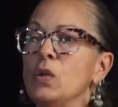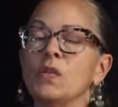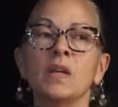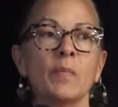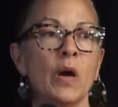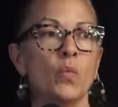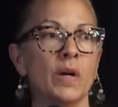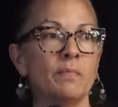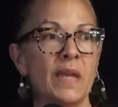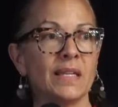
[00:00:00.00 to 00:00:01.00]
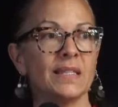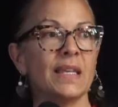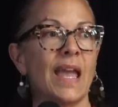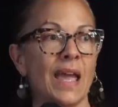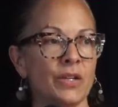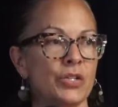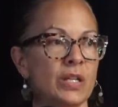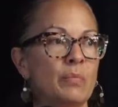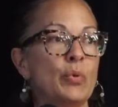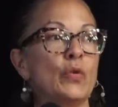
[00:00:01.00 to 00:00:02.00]
When you think about what makes the
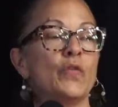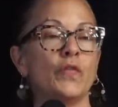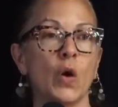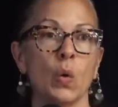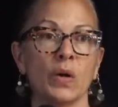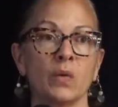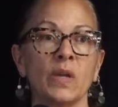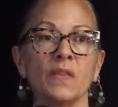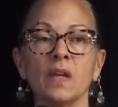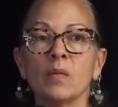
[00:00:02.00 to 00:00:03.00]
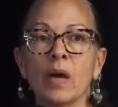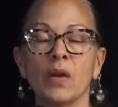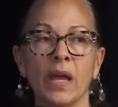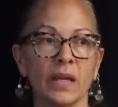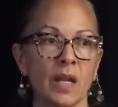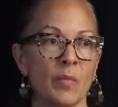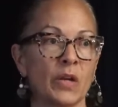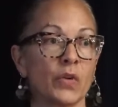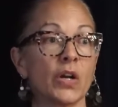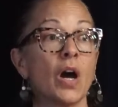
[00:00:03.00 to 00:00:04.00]
engine move forward and we think about
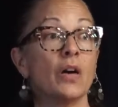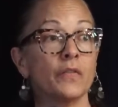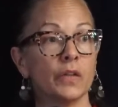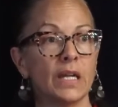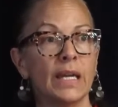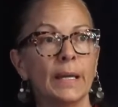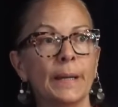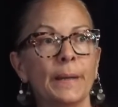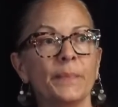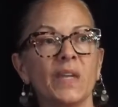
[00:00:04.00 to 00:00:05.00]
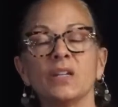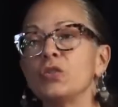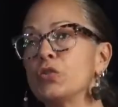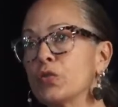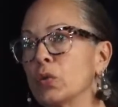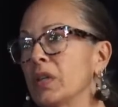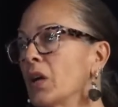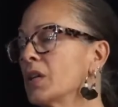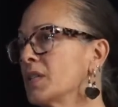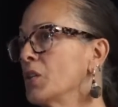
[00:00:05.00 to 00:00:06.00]
economic recovery, it's truly
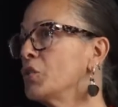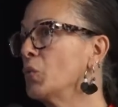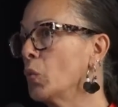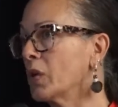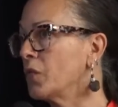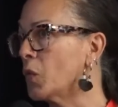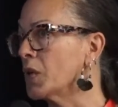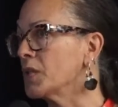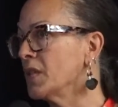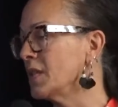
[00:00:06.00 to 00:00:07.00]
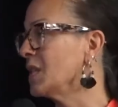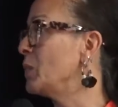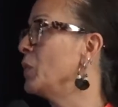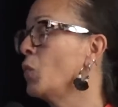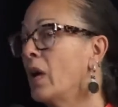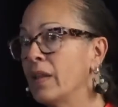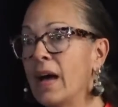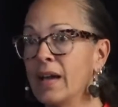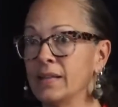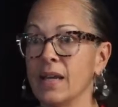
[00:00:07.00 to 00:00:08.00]
our essential workforce. And as has been well
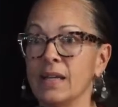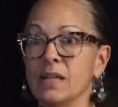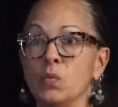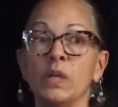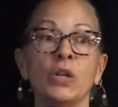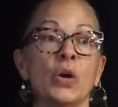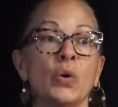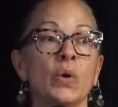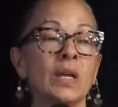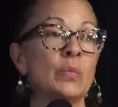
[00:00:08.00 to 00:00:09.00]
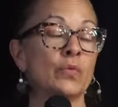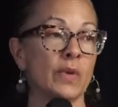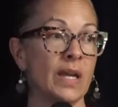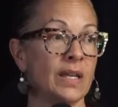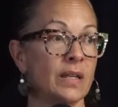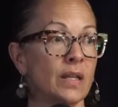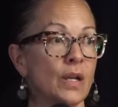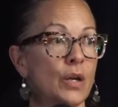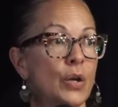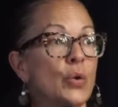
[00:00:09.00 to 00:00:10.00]
highlighted, we know in Marin
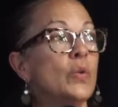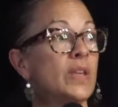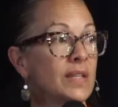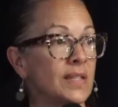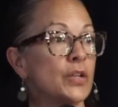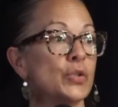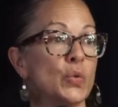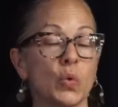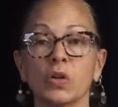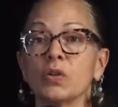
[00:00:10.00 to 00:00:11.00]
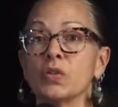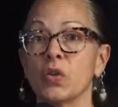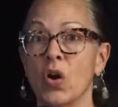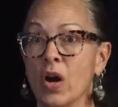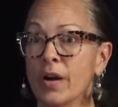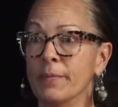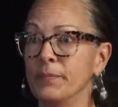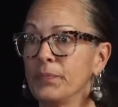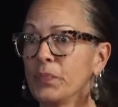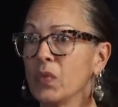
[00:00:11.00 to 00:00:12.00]
who the essential workers are.